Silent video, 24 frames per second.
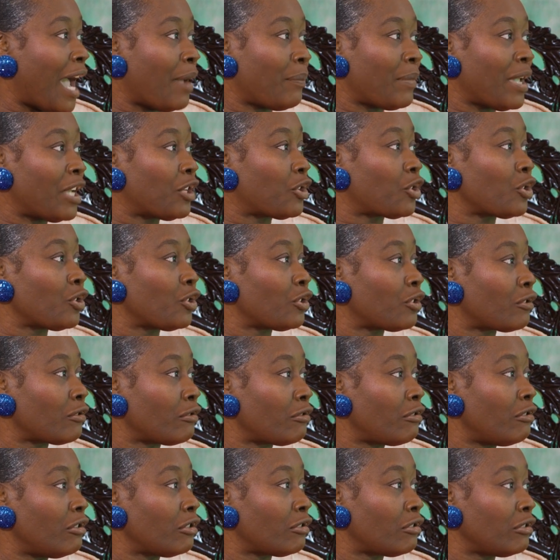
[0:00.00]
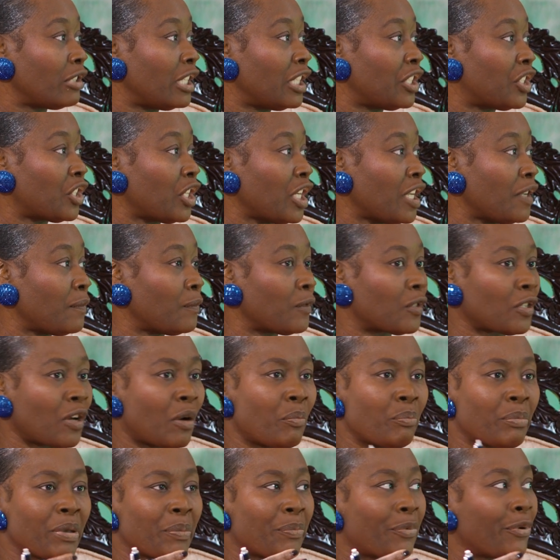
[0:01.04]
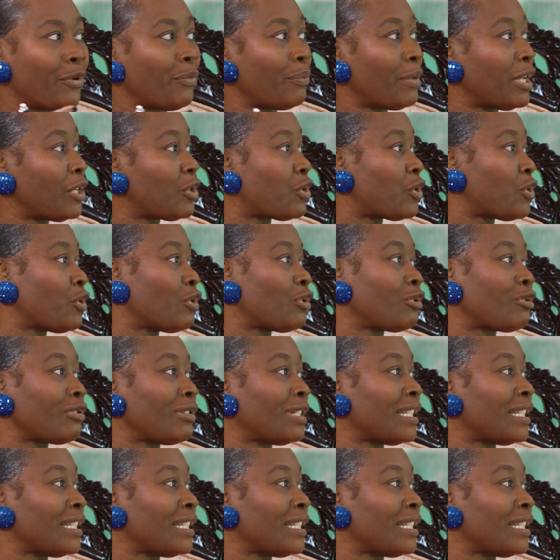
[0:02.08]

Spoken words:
I may choose to go to the gym. Some people may choose to